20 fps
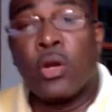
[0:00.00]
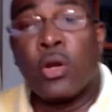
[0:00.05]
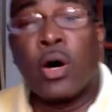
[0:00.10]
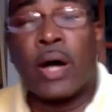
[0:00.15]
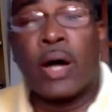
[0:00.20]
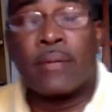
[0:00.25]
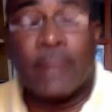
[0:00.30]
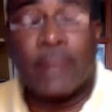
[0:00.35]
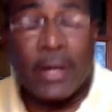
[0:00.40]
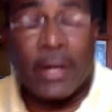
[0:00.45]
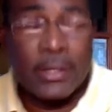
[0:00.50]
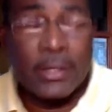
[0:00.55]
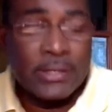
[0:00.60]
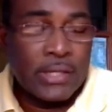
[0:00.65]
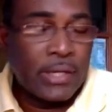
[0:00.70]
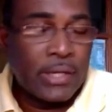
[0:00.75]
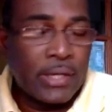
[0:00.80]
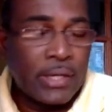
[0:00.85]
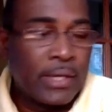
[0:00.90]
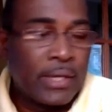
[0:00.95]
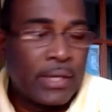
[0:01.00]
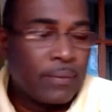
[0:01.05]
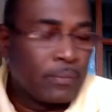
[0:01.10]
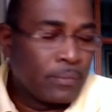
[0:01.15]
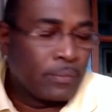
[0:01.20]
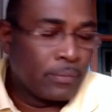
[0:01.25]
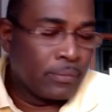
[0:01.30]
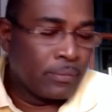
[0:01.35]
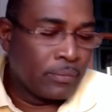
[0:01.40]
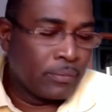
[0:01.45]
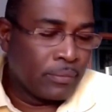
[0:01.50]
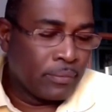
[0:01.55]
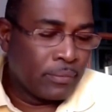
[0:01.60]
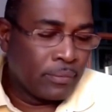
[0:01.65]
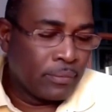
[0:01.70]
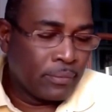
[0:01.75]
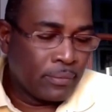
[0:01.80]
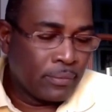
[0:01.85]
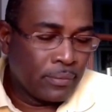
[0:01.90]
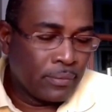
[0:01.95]
I can certainly
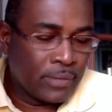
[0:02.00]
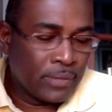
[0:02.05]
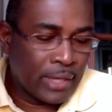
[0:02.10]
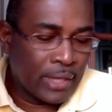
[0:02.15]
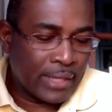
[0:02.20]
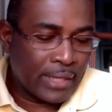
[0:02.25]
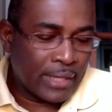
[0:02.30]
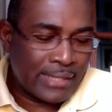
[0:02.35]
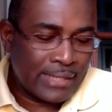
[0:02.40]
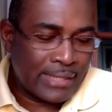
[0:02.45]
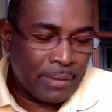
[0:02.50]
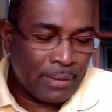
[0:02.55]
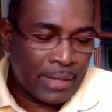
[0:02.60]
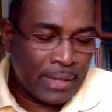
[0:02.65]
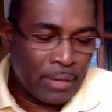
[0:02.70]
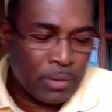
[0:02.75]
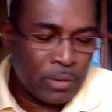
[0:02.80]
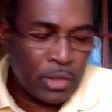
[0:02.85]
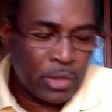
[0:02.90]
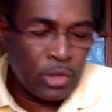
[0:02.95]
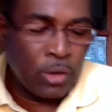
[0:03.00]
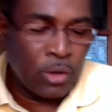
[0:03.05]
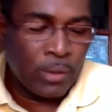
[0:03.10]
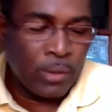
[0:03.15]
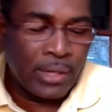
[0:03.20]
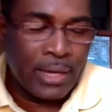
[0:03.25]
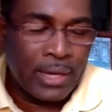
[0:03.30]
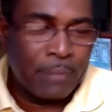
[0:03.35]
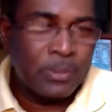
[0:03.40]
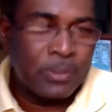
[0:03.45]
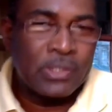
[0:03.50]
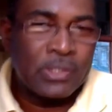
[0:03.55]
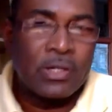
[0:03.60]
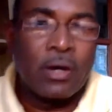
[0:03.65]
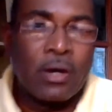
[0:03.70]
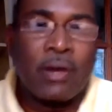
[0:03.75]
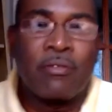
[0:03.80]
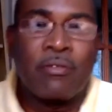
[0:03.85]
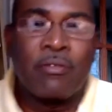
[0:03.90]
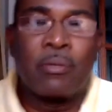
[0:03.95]
take a stab at that. But you know what happens
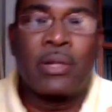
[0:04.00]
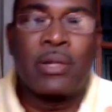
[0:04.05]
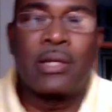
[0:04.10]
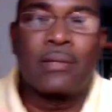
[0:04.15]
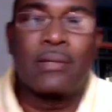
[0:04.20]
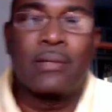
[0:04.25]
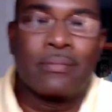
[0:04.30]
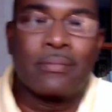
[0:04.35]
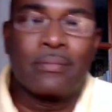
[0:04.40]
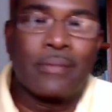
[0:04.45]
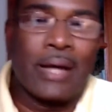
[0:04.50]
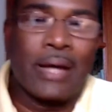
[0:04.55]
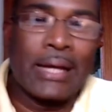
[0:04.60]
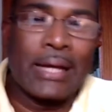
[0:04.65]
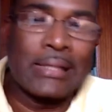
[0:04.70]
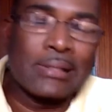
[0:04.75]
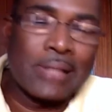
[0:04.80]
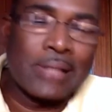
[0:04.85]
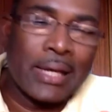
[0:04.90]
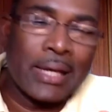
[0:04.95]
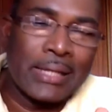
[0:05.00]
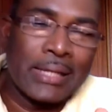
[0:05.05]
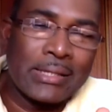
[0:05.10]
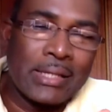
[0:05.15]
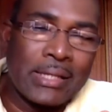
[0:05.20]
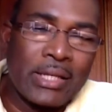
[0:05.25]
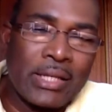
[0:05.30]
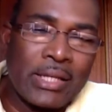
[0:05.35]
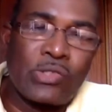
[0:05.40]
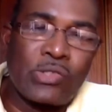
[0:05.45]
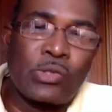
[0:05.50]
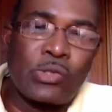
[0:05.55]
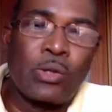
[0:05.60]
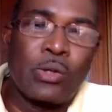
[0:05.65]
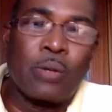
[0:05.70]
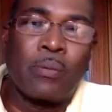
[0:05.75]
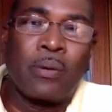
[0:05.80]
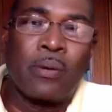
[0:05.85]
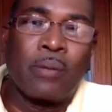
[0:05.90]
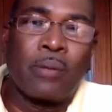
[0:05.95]
now? Everybody has an issue
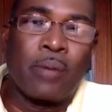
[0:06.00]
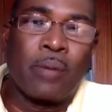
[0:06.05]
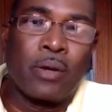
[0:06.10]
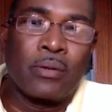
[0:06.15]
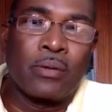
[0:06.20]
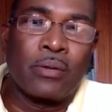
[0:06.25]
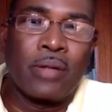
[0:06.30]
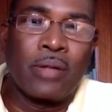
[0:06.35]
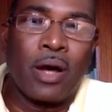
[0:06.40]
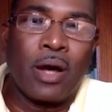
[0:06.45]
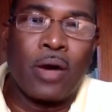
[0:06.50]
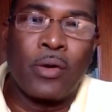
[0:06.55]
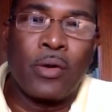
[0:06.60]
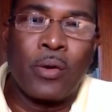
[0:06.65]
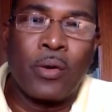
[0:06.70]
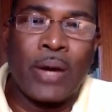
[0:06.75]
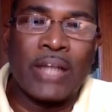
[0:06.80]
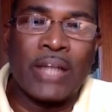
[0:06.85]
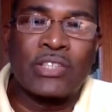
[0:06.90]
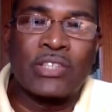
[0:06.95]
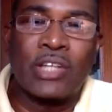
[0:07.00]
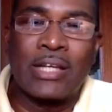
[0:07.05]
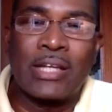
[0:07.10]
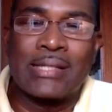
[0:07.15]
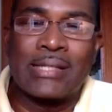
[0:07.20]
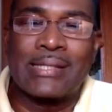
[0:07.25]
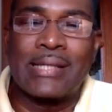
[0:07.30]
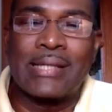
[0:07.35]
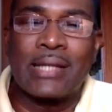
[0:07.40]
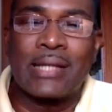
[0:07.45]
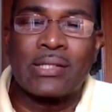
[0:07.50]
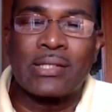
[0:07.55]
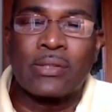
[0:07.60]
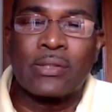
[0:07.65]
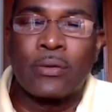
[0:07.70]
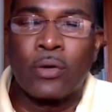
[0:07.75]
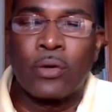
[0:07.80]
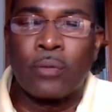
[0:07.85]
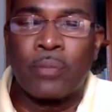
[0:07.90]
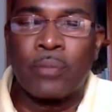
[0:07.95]
about how you actually assess
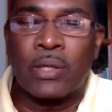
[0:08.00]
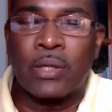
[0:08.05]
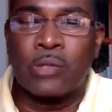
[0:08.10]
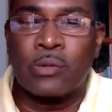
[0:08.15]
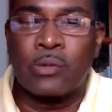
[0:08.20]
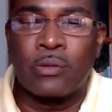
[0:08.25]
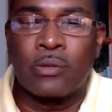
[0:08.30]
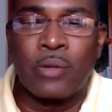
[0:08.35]
growth, because